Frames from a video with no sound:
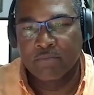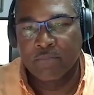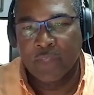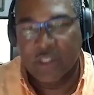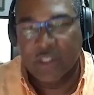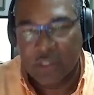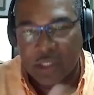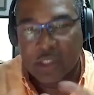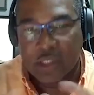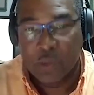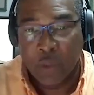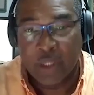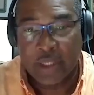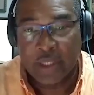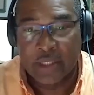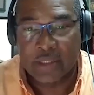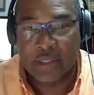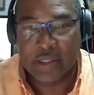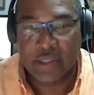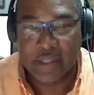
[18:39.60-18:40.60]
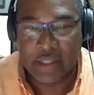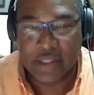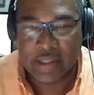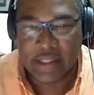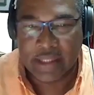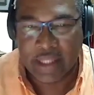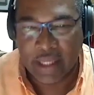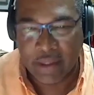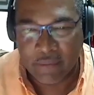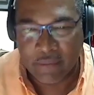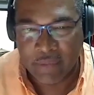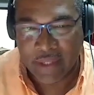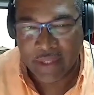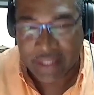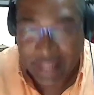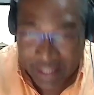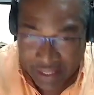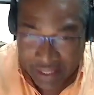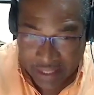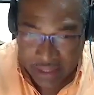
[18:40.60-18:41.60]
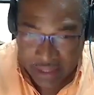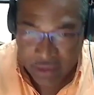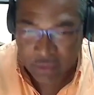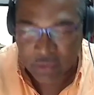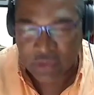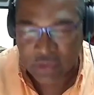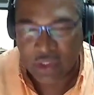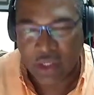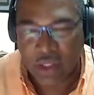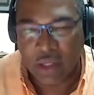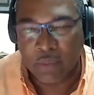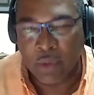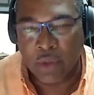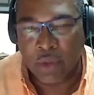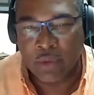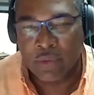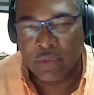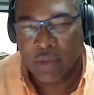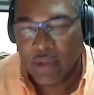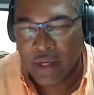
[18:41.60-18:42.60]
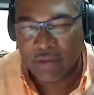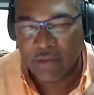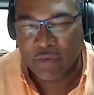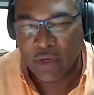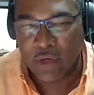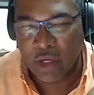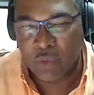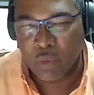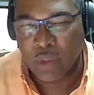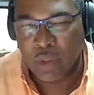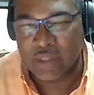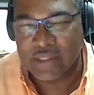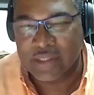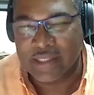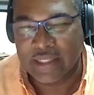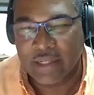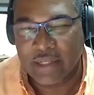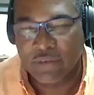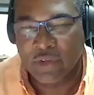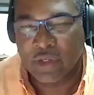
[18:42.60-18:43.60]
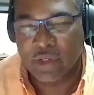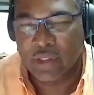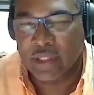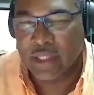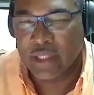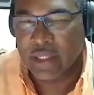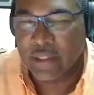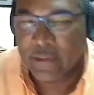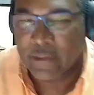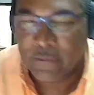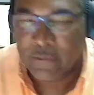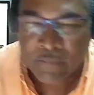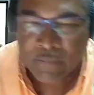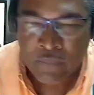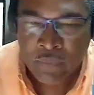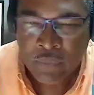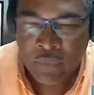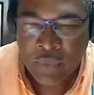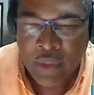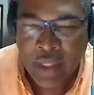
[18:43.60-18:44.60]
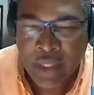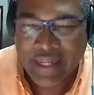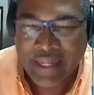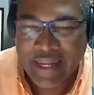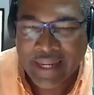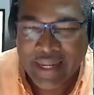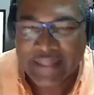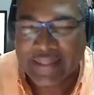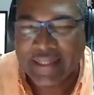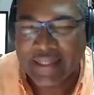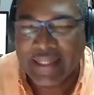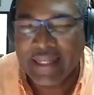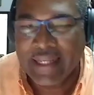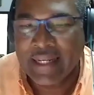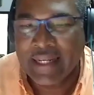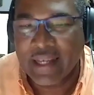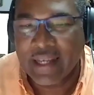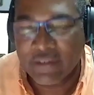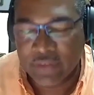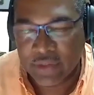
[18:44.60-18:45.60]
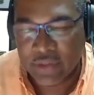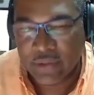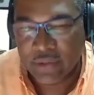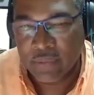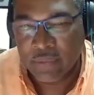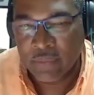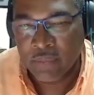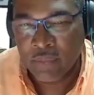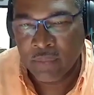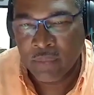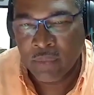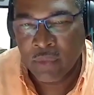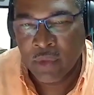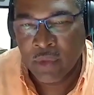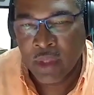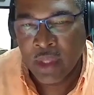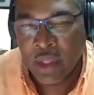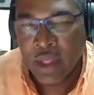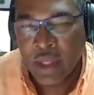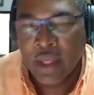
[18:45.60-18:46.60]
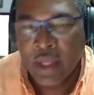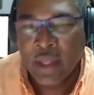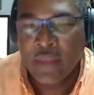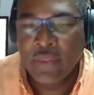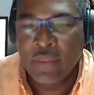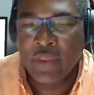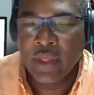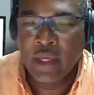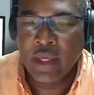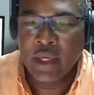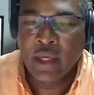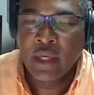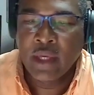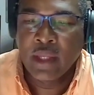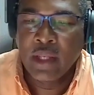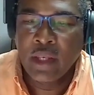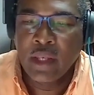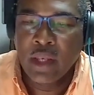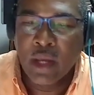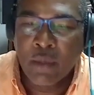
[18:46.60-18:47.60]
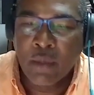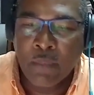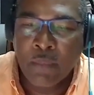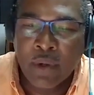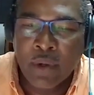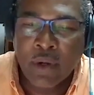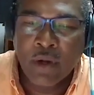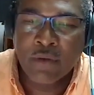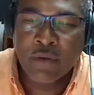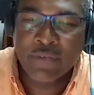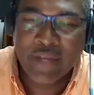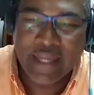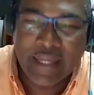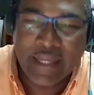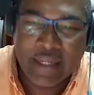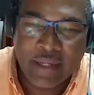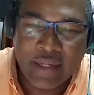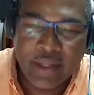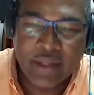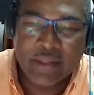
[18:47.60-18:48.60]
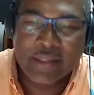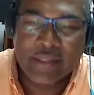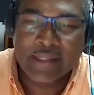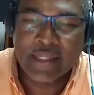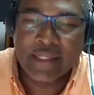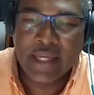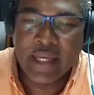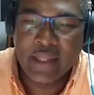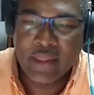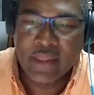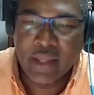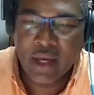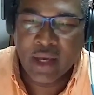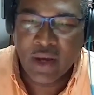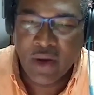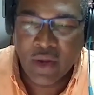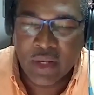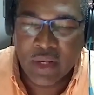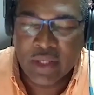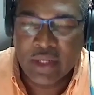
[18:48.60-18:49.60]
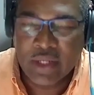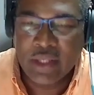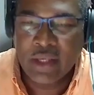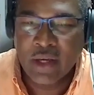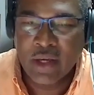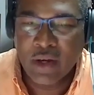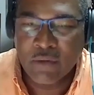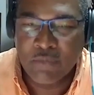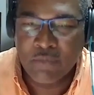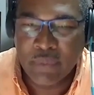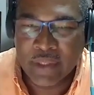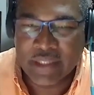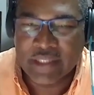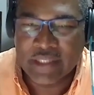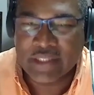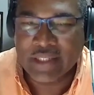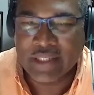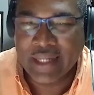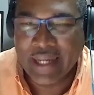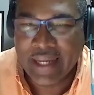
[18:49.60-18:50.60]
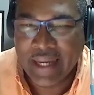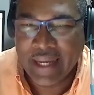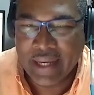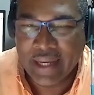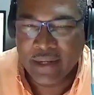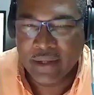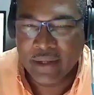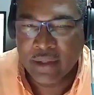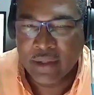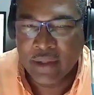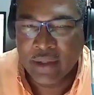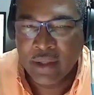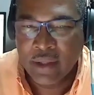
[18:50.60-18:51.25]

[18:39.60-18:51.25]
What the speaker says: is what this game in Guyana was all about. I forgot one significant day. In 1911, the number of Indians in the colony of British Guyana